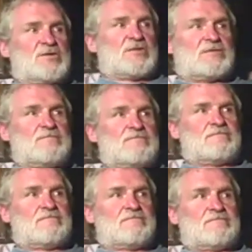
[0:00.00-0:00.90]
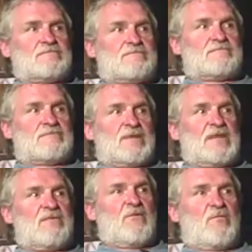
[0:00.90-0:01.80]
to
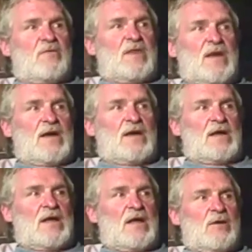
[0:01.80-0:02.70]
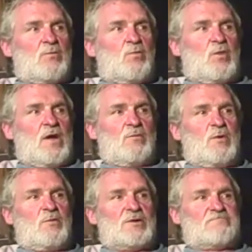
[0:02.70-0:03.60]
live over there. And, and
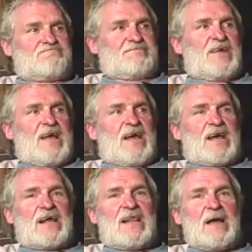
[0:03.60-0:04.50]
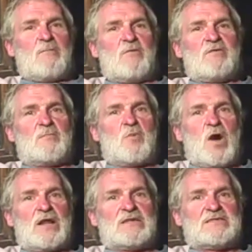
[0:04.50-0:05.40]
we would climb over the
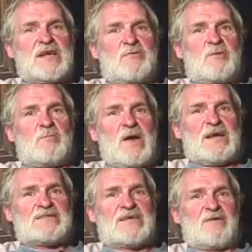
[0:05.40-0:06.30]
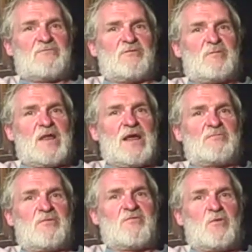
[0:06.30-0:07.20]
bodies that were passed out from the
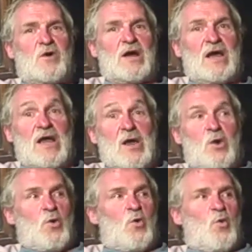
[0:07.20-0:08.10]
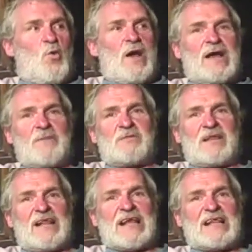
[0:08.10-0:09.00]
night before, wake up the
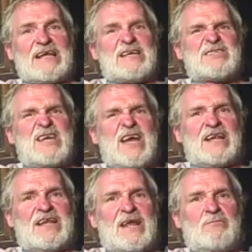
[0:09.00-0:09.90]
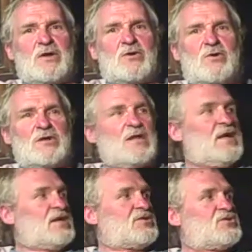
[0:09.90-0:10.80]
likeliest candidate we could,
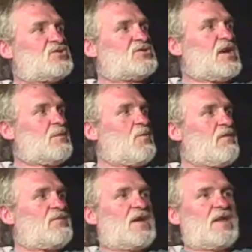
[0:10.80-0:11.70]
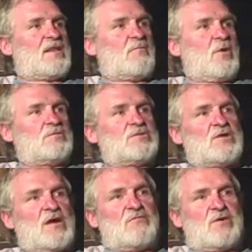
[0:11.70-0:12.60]
send them off to get the boats,
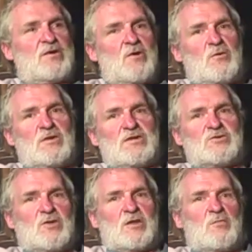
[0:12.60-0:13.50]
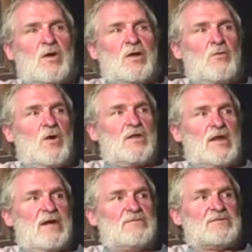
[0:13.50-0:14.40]
and off we go on these early morning wall
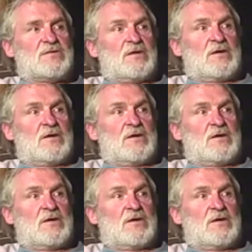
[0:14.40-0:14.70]
dives,